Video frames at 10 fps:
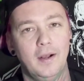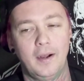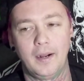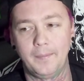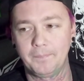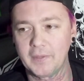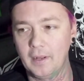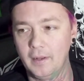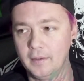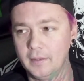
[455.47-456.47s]

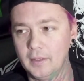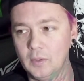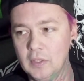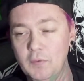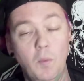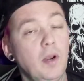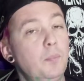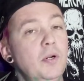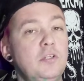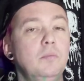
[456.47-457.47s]
If you want to
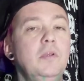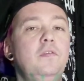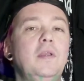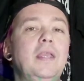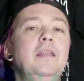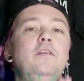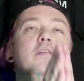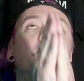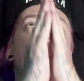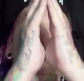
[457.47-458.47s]
put your music into
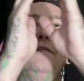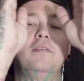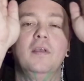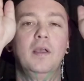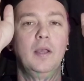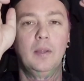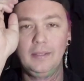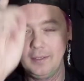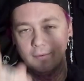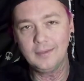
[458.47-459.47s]
space,
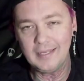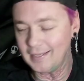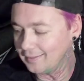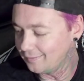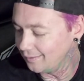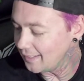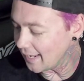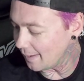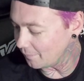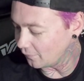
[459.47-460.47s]
literally into
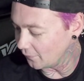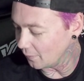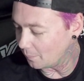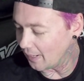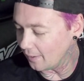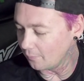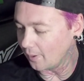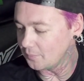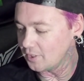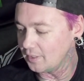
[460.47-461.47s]
the atmosphere,
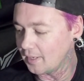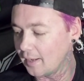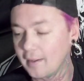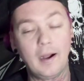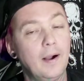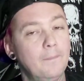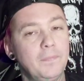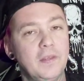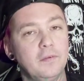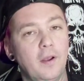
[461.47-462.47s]

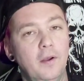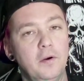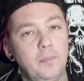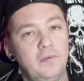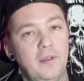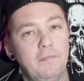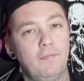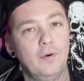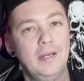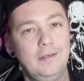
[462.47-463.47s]
bandruption.com is 100%
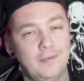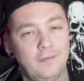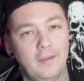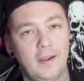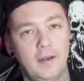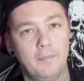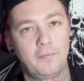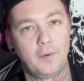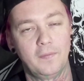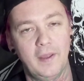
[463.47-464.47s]
free to sign up
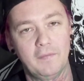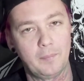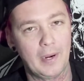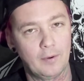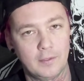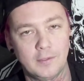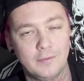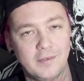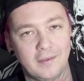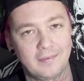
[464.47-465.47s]
for. They have the power to do
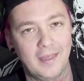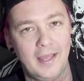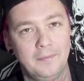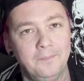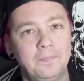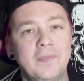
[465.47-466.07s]
just that.